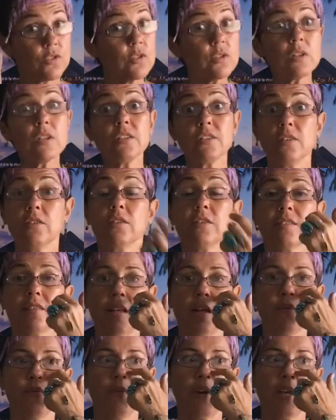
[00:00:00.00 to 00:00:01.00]
Do this
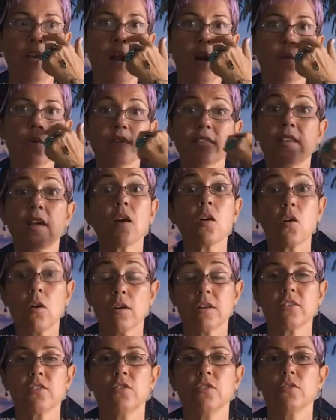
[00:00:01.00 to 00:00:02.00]
yourself. I always
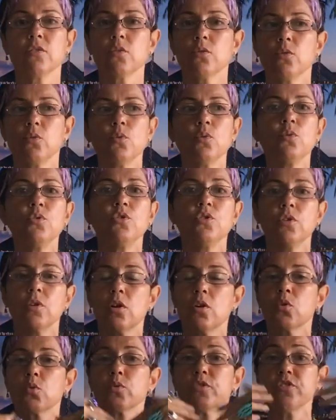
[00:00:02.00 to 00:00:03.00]
encourage you to do your
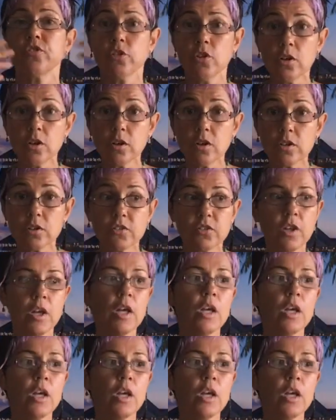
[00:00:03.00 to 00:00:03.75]
own research,